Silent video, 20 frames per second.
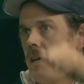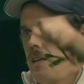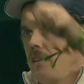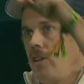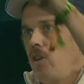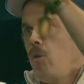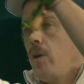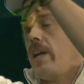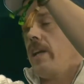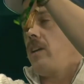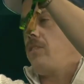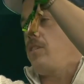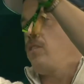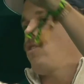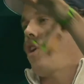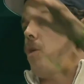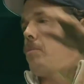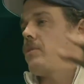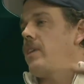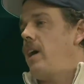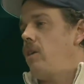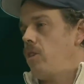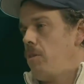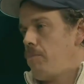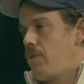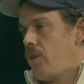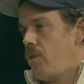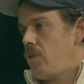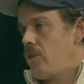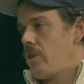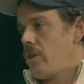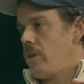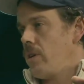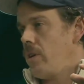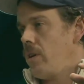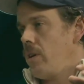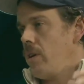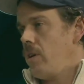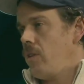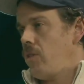EU Inc. is a top-down approach.
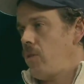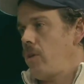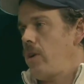So you